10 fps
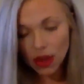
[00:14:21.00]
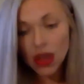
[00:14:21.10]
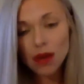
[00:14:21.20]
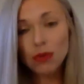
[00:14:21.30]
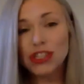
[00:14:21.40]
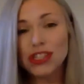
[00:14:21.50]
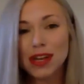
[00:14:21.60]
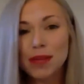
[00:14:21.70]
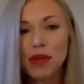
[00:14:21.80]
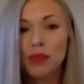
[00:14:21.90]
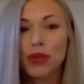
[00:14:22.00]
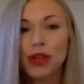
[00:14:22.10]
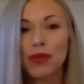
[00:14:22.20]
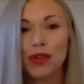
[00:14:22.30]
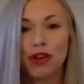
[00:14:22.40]
which is going to be
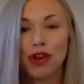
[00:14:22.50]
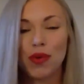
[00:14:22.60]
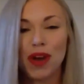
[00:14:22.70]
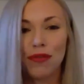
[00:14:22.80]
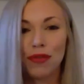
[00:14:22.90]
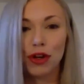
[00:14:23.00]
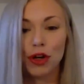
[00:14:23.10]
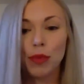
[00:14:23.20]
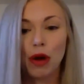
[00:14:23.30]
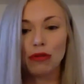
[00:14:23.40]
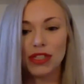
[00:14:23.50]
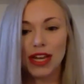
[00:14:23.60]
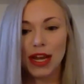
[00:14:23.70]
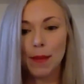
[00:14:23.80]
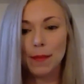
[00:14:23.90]
really, really good whenever you're
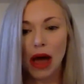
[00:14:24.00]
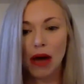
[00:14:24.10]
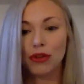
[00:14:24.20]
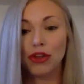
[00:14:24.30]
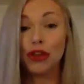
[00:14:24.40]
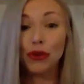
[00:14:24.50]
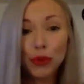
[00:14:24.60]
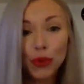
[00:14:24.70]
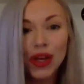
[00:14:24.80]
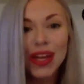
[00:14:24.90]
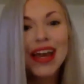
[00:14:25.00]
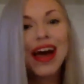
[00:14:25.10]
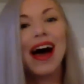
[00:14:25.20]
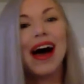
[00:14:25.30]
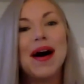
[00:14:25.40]
posting about you,
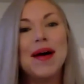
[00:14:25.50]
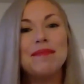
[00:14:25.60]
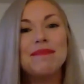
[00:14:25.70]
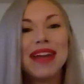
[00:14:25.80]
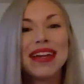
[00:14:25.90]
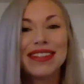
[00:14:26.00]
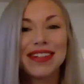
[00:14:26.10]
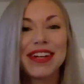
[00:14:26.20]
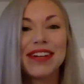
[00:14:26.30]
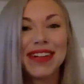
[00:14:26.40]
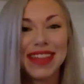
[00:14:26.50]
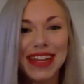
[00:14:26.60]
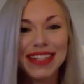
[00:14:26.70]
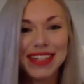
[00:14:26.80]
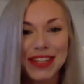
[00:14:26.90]
because they're going to
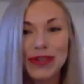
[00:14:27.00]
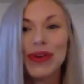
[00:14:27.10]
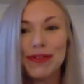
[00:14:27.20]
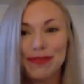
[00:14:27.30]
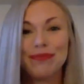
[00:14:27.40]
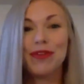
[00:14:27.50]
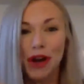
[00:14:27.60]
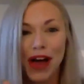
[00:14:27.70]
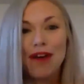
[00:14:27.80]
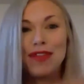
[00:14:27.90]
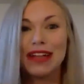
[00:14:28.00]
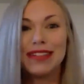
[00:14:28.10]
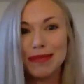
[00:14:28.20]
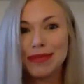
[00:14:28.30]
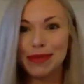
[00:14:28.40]
relate to you if y'all have that
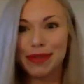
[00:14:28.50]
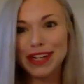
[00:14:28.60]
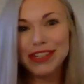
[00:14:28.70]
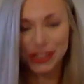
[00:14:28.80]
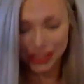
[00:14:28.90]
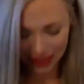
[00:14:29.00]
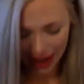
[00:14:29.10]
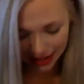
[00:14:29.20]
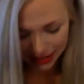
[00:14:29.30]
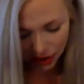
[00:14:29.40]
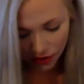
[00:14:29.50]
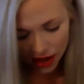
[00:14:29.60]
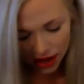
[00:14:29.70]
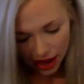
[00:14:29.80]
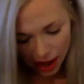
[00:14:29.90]
same similar interest, right? So
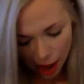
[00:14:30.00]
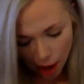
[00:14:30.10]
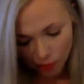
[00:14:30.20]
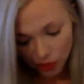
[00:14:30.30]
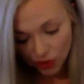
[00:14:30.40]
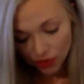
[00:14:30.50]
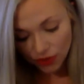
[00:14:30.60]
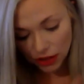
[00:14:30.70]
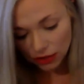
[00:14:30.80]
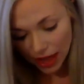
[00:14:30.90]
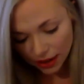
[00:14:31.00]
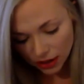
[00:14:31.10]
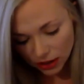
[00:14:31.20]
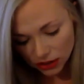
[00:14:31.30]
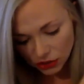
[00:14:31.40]
you can follow
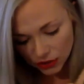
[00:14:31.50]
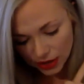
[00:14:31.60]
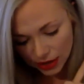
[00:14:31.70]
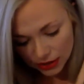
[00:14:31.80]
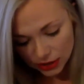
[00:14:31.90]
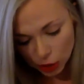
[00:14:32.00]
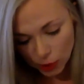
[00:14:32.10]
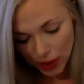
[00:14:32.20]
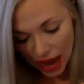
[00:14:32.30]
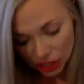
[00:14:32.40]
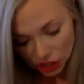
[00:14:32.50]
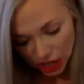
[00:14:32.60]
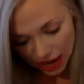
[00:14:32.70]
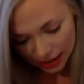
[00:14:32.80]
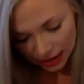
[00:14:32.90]
likers, you can search by
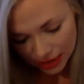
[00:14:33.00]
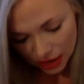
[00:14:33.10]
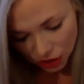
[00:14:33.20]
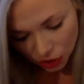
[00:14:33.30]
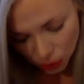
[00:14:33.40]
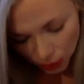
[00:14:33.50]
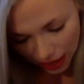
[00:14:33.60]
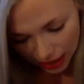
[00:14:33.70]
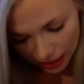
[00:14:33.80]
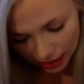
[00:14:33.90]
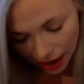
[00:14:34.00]
hashtags, you can